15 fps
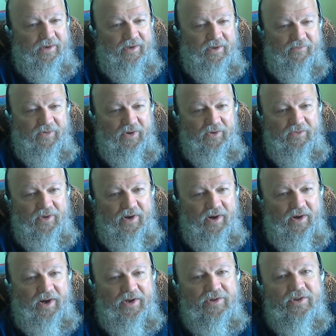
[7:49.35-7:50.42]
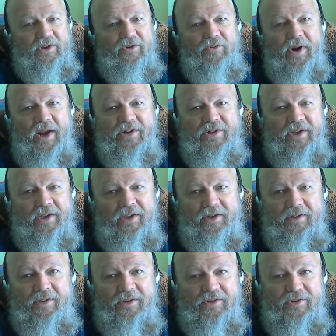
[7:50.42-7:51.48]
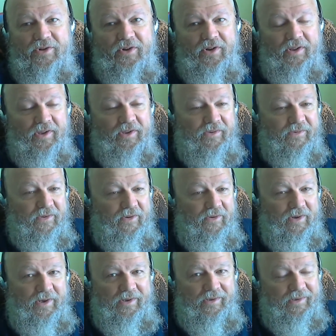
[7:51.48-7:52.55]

a video of the car actually crashing into the journalist. So. Uh,